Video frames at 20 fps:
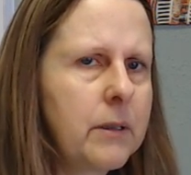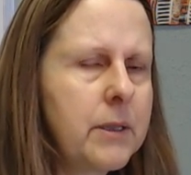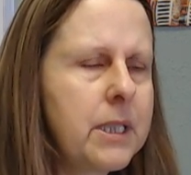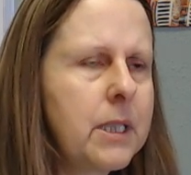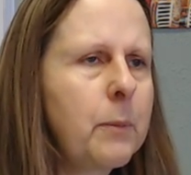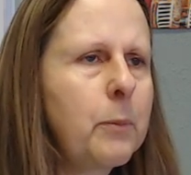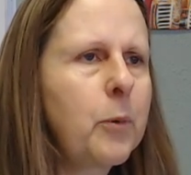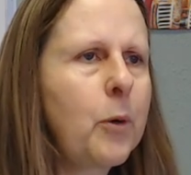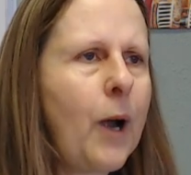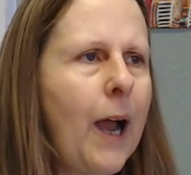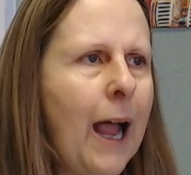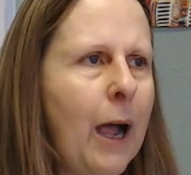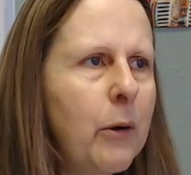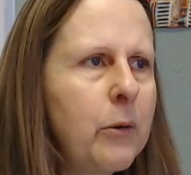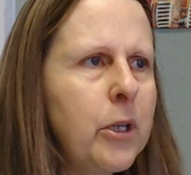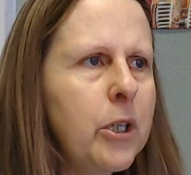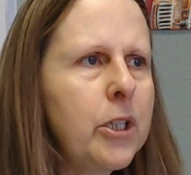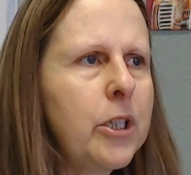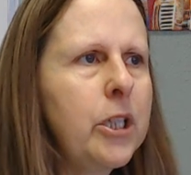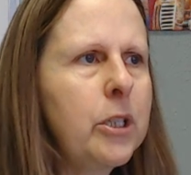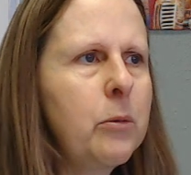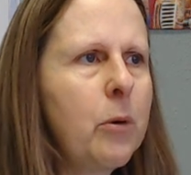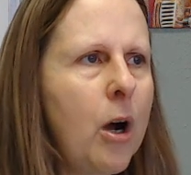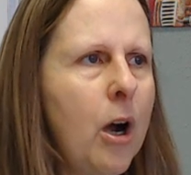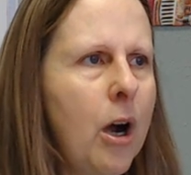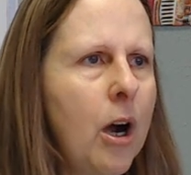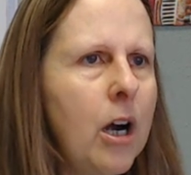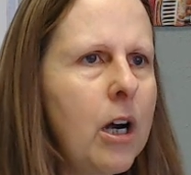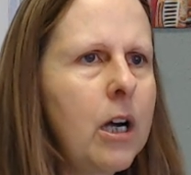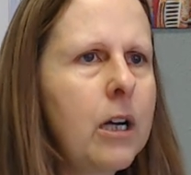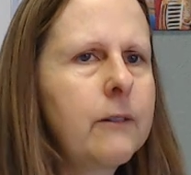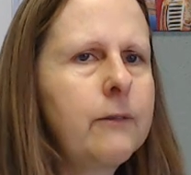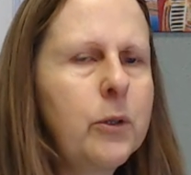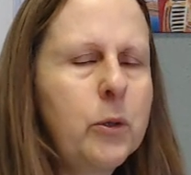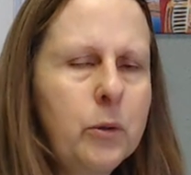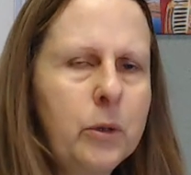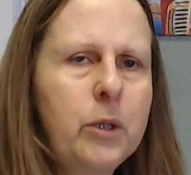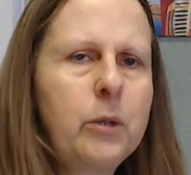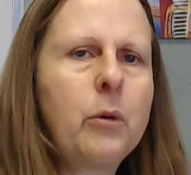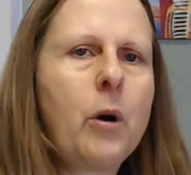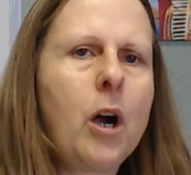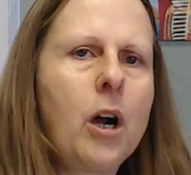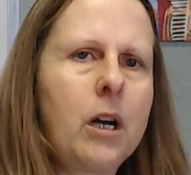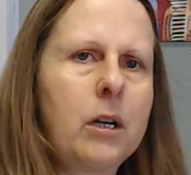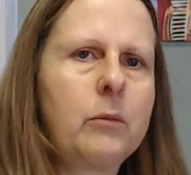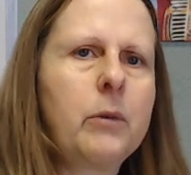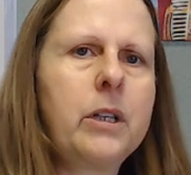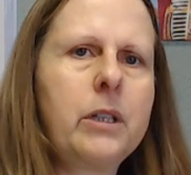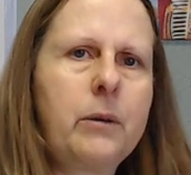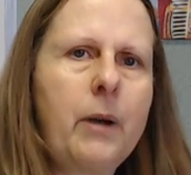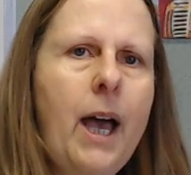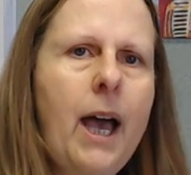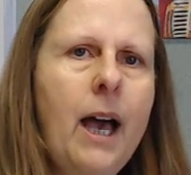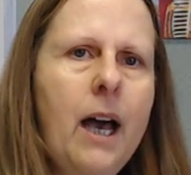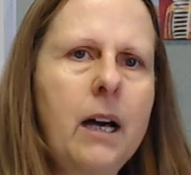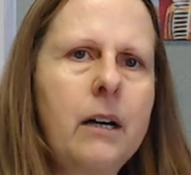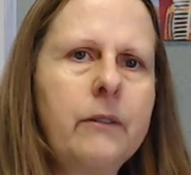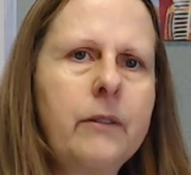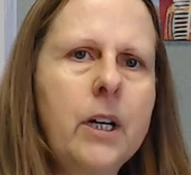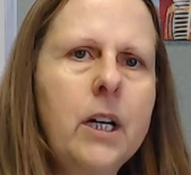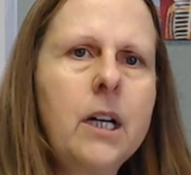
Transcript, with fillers: the prouder you are of who you are and what you have,